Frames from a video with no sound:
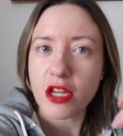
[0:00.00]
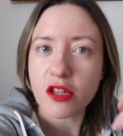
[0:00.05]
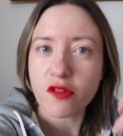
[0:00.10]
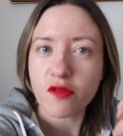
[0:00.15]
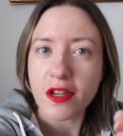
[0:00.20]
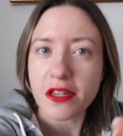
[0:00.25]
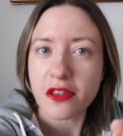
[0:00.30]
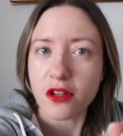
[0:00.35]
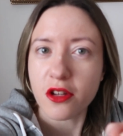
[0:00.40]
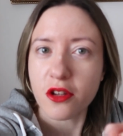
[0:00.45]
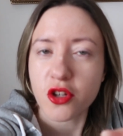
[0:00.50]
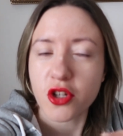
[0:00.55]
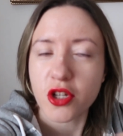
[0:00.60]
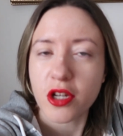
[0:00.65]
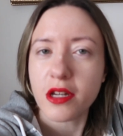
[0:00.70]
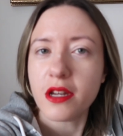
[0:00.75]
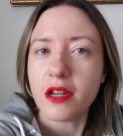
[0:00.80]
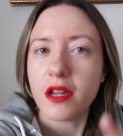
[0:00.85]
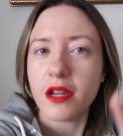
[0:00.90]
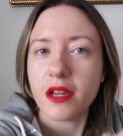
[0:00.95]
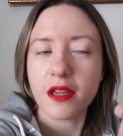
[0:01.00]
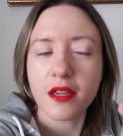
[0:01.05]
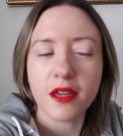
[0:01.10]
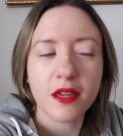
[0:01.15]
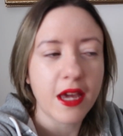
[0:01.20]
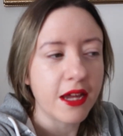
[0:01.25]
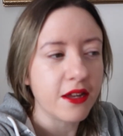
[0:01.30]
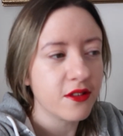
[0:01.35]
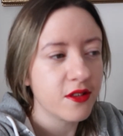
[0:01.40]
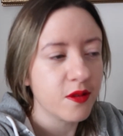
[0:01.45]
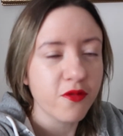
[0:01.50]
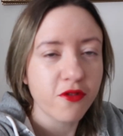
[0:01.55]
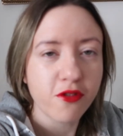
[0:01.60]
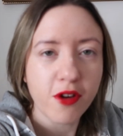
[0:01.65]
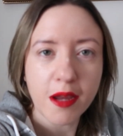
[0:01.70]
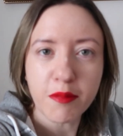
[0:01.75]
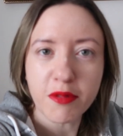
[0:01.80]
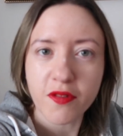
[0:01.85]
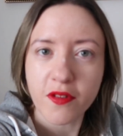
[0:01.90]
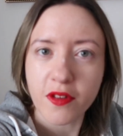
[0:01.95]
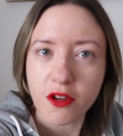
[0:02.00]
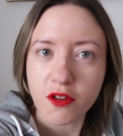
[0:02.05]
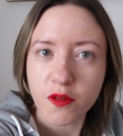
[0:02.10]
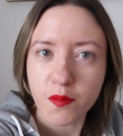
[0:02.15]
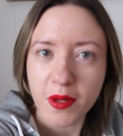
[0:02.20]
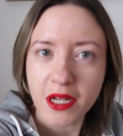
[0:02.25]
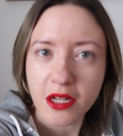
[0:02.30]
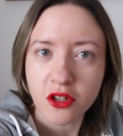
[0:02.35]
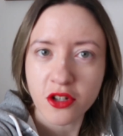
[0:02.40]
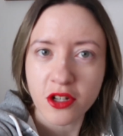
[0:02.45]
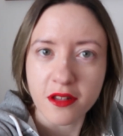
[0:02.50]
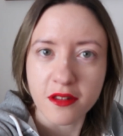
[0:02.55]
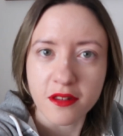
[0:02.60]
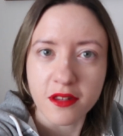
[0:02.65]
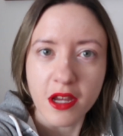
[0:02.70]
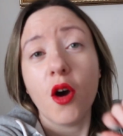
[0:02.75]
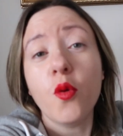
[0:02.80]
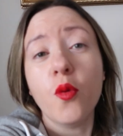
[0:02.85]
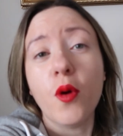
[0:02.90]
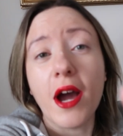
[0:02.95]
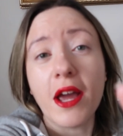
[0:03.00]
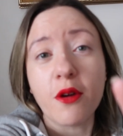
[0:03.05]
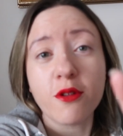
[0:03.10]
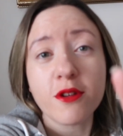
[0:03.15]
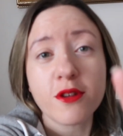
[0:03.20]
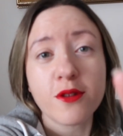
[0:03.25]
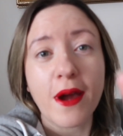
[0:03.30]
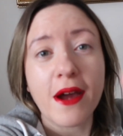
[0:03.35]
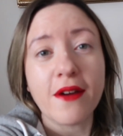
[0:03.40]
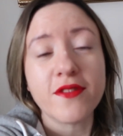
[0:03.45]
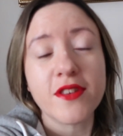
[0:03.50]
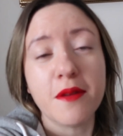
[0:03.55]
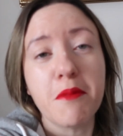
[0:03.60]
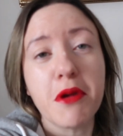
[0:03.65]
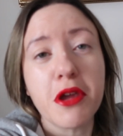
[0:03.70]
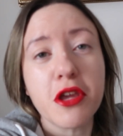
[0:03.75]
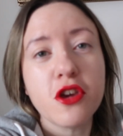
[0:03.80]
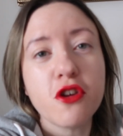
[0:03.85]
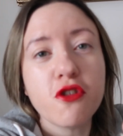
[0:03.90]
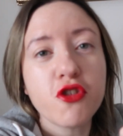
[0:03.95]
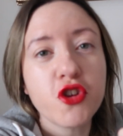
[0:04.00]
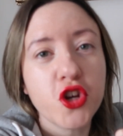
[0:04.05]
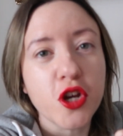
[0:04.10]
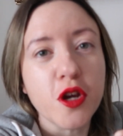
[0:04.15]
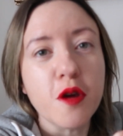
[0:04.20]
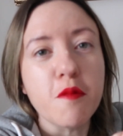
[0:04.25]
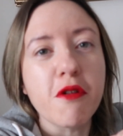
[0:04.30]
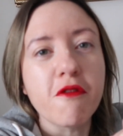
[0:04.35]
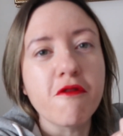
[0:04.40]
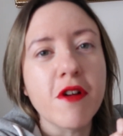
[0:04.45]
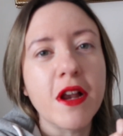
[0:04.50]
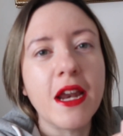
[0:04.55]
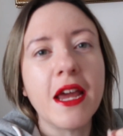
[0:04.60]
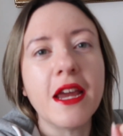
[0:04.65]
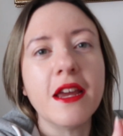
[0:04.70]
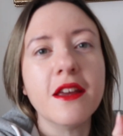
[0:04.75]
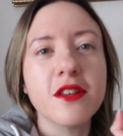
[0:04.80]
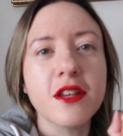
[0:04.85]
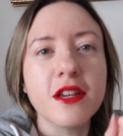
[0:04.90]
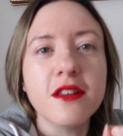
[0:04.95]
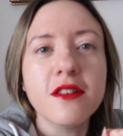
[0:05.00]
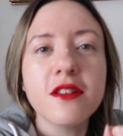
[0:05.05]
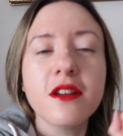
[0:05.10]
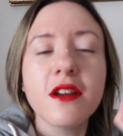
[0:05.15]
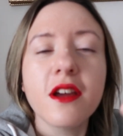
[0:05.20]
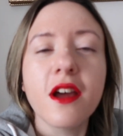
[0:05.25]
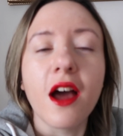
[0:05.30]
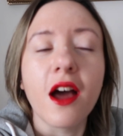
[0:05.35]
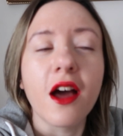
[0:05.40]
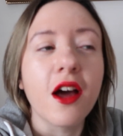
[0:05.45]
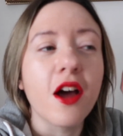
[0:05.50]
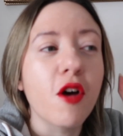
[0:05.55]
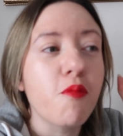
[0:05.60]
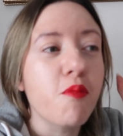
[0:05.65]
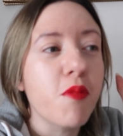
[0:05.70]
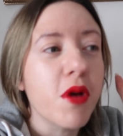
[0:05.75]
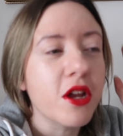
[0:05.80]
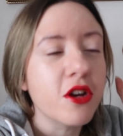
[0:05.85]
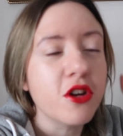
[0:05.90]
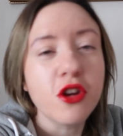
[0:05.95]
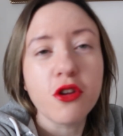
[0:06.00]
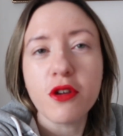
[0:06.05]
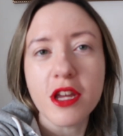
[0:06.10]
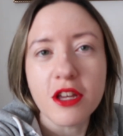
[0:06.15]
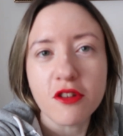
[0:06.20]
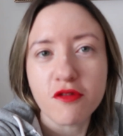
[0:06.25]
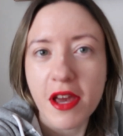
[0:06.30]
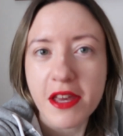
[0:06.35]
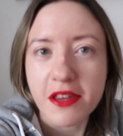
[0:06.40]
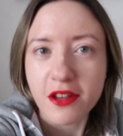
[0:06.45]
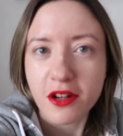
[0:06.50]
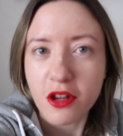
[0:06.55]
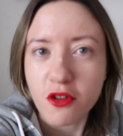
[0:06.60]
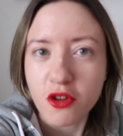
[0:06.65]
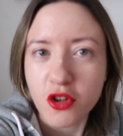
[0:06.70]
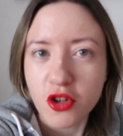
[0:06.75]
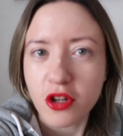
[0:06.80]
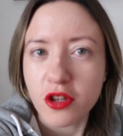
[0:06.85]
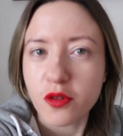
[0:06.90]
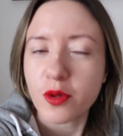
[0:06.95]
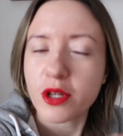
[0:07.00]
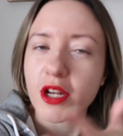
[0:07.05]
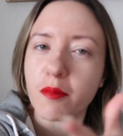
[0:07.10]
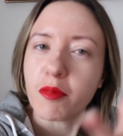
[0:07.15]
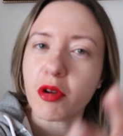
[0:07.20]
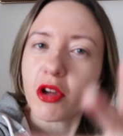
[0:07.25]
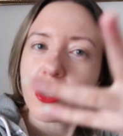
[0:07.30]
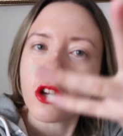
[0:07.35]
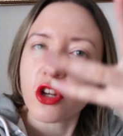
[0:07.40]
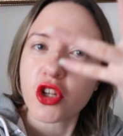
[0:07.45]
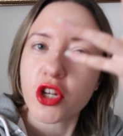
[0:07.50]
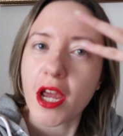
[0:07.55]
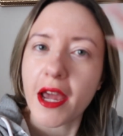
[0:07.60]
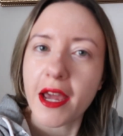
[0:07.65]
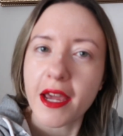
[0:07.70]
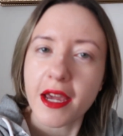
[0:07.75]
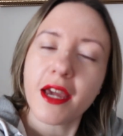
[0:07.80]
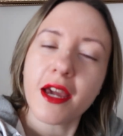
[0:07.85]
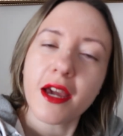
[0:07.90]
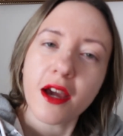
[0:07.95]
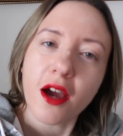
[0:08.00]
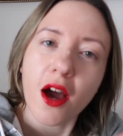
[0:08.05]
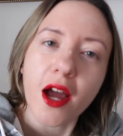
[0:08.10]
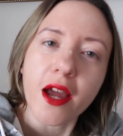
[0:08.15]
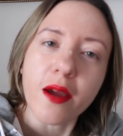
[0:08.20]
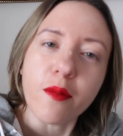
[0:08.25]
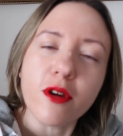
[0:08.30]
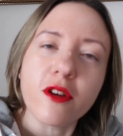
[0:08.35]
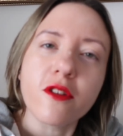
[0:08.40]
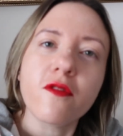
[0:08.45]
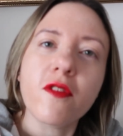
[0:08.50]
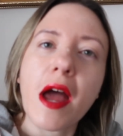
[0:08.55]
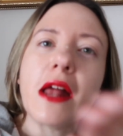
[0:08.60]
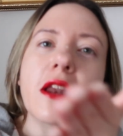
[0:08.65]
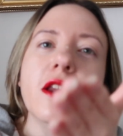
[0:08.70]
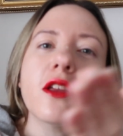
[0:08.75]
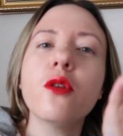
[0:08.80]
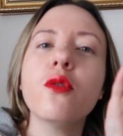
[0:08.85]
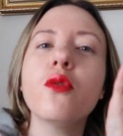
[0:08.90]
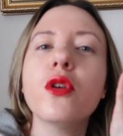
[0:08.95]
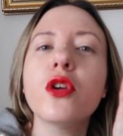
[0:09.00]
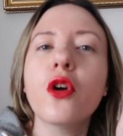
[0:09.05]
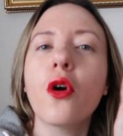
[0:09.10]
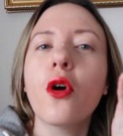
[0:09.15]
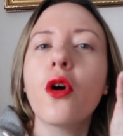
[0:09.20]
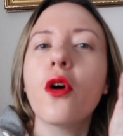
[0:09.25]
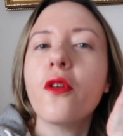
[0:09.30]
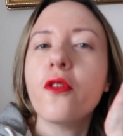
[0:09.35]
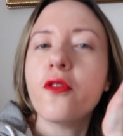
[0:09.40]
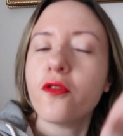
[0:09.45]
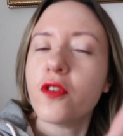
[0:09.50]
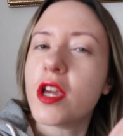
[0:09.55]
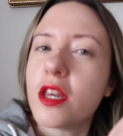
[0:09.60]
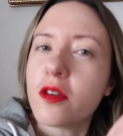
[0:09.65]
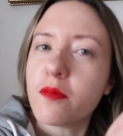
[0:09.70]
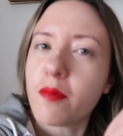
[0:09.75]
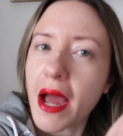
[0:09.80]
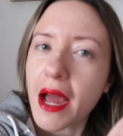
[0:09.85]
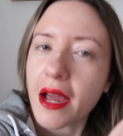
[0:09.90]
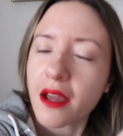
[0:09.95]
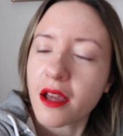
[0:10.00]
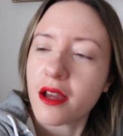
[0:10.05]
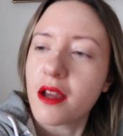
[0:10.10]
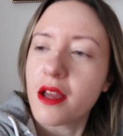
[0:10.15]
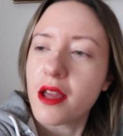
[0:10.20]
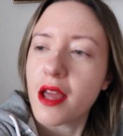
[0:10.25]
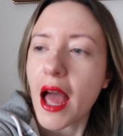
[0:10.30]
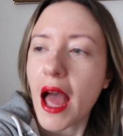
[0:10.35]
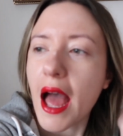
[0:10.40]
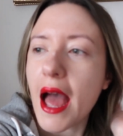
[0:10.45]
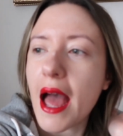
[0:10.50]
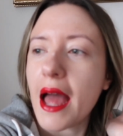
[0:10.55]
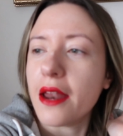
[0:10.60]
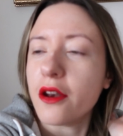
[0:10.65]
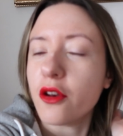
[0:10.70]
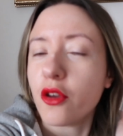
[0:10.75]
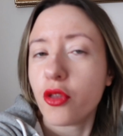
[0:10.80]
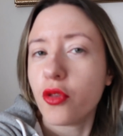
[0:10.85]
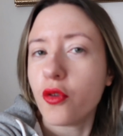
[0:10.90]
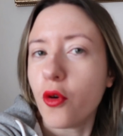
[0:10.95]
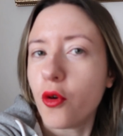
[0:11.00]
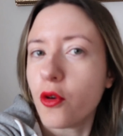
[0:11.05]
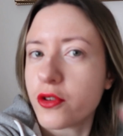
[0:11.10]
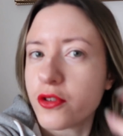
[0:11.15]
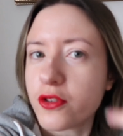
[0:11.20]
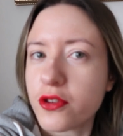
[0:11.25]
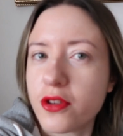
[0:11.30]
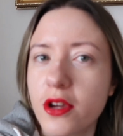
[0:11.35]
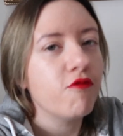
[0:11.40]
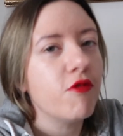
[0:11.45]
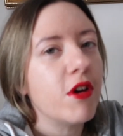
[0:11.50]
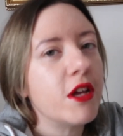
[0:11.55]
Year's resolution, get some frames for those pictures. Oh, I also have some YouTube-related New Year's resolutions, which I'm going to share here. I would value your feedback and thoughts.